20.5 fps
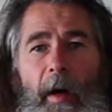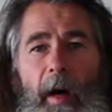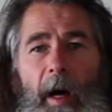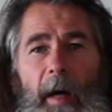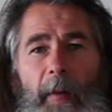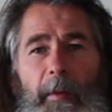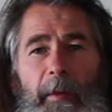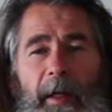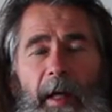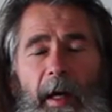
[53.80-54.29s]

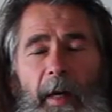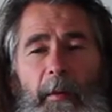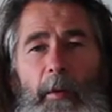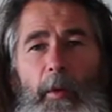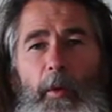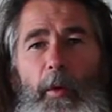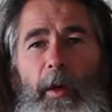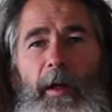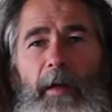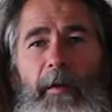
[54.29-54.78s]
I became
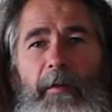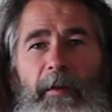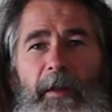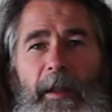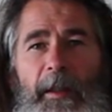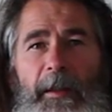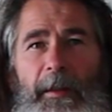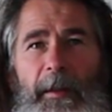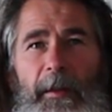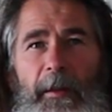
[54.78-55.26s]
aware of
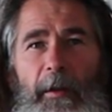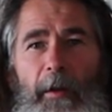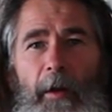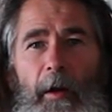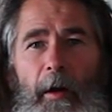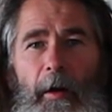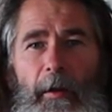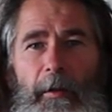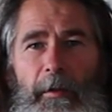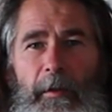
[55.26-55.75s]
digital
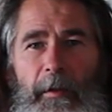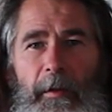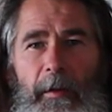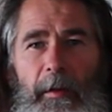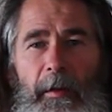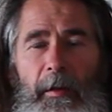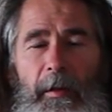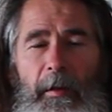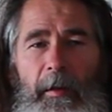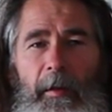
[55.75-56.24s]
art,
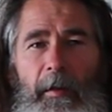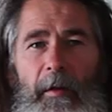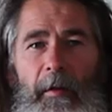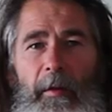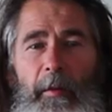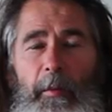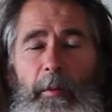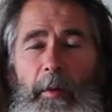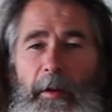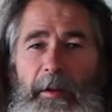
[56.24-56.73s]
of
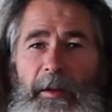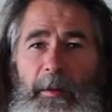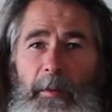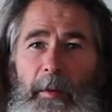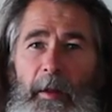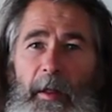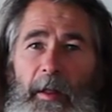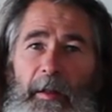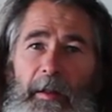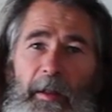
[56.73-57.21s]
the
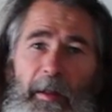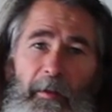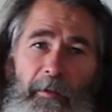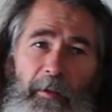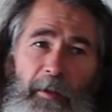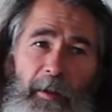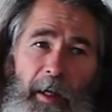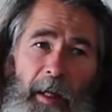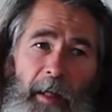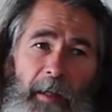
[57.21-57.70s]
possibility of
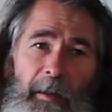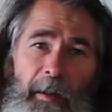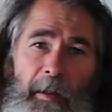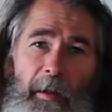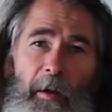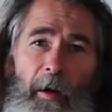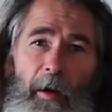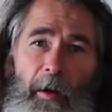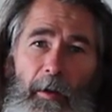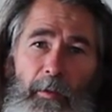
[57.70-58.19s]

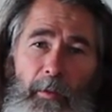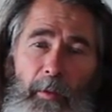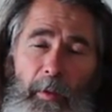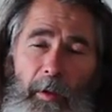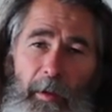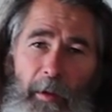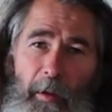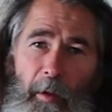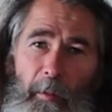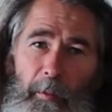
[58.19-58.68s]
creating art
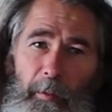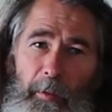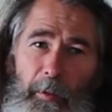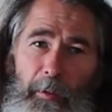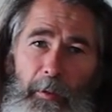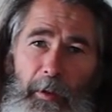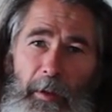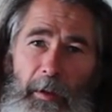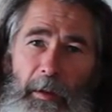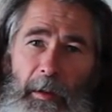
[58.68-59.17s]
with
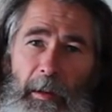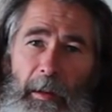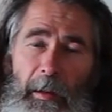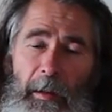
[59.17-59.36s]
computer.